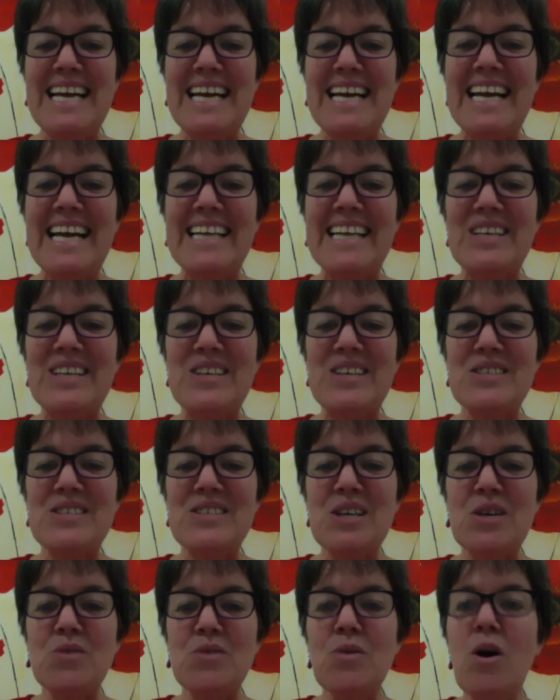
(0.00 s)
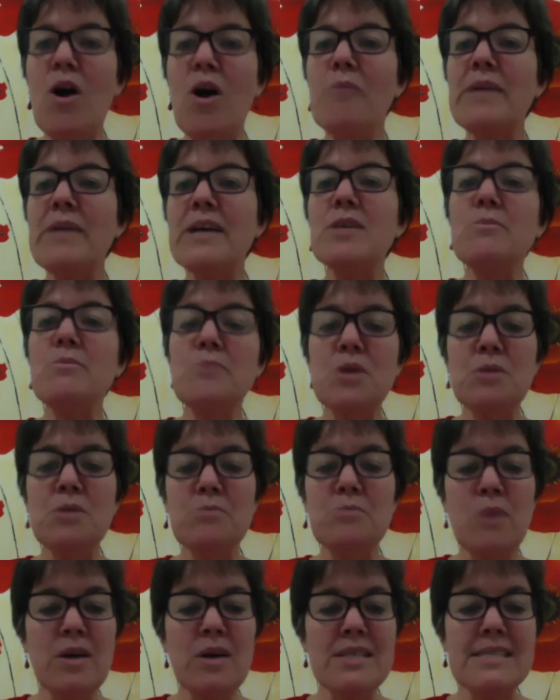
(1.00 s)
And so I'm going to mute
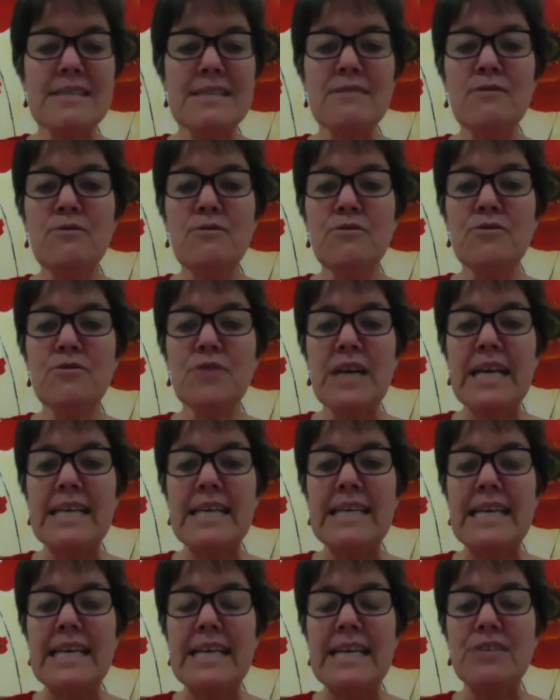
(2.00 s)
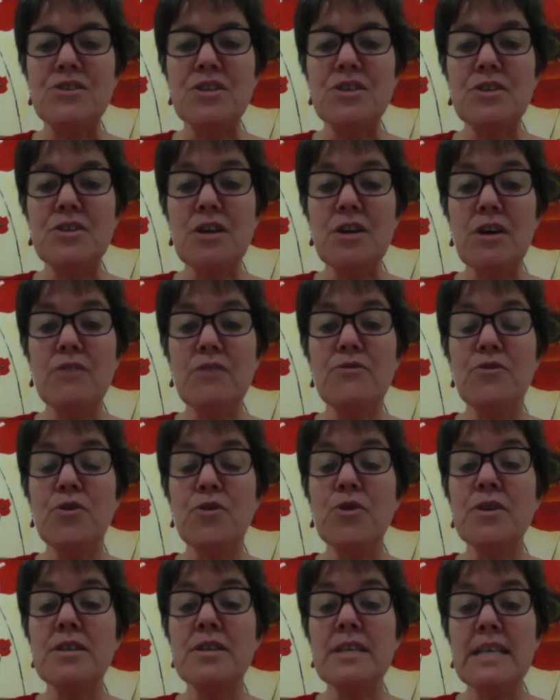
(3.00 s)
myself and let you go
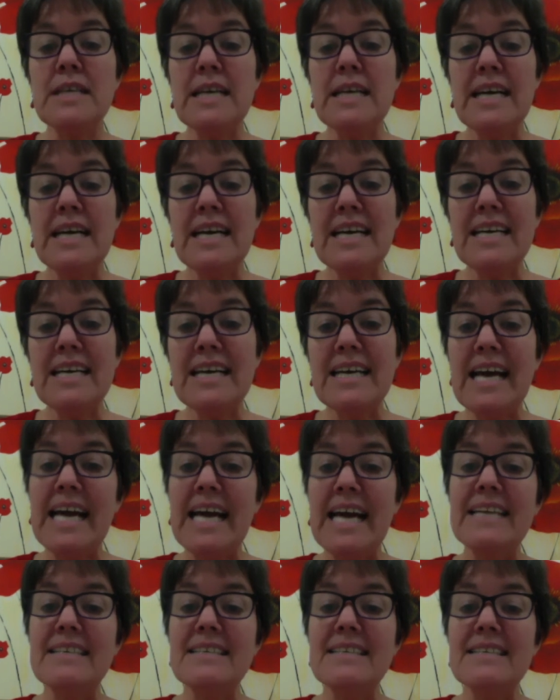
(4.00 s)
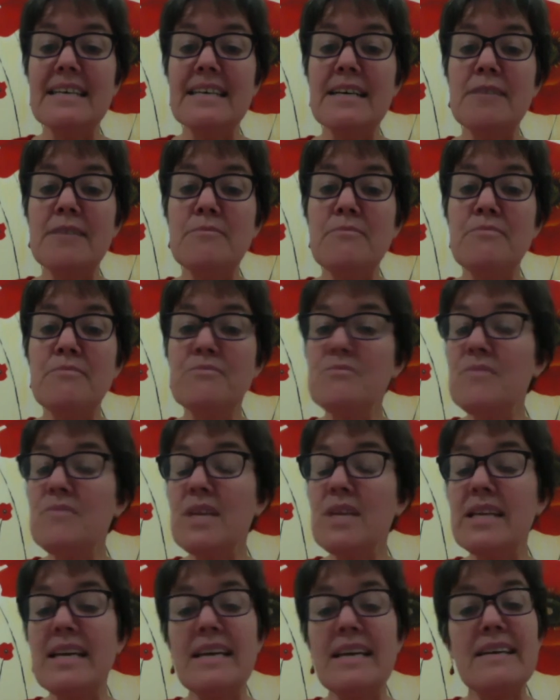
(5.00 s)
for it. And
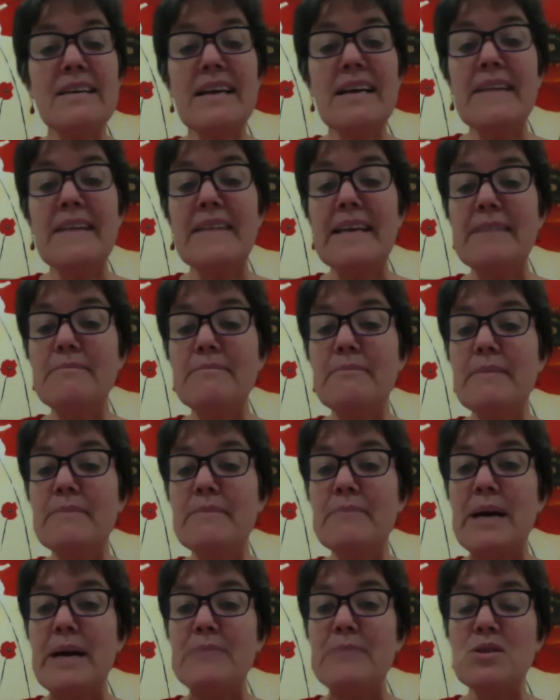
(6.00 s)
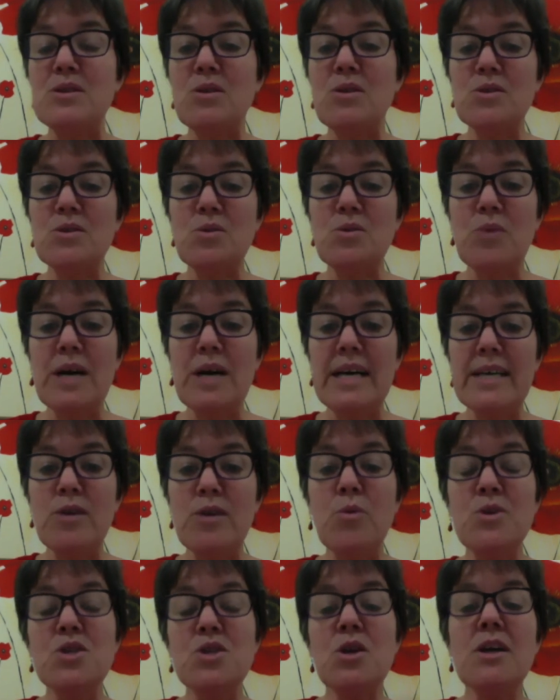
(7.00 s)
and then perhaps along the way,
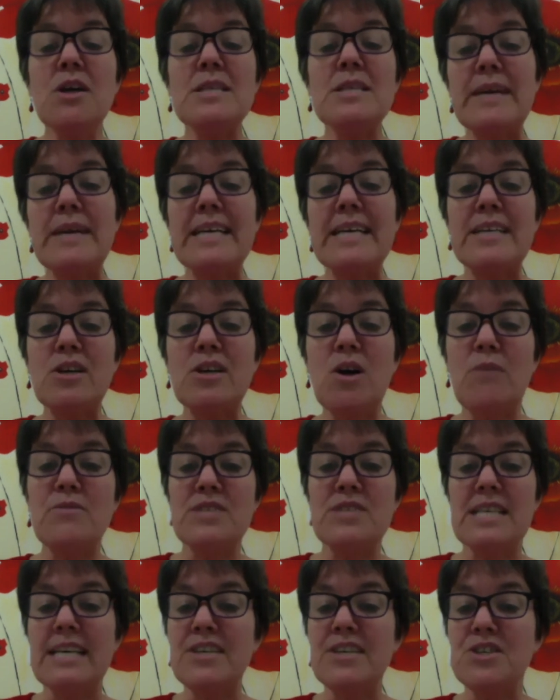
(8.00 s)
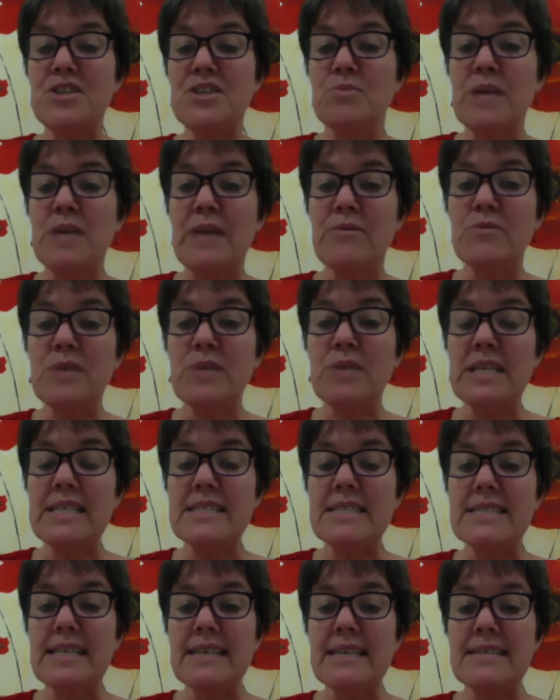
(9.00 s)
or would you like to make it a conversation? We haven't really
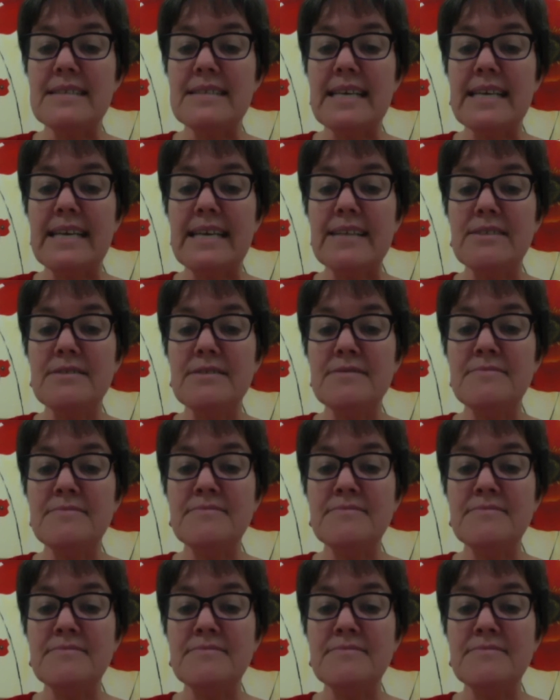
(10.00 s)
discussed that angle.